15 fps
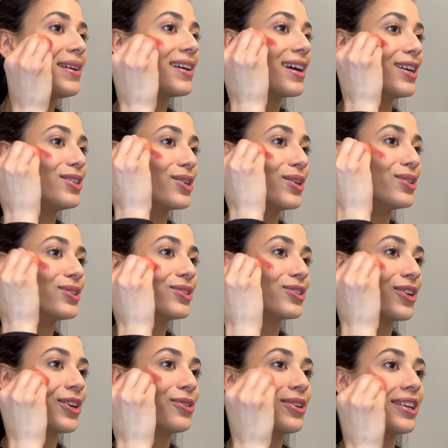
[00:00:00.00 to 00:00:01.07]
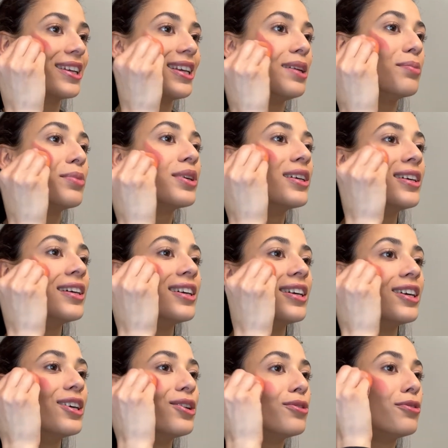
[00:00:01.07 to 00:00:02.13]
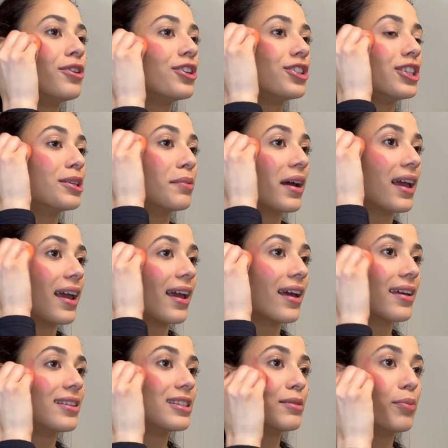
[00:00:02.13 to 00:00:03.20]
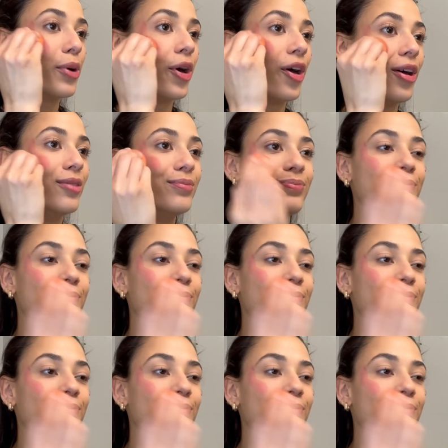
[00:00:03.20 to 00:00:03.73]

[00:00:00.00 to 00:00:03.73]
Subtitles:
and I don't, so I don't want to keep washing my hands, but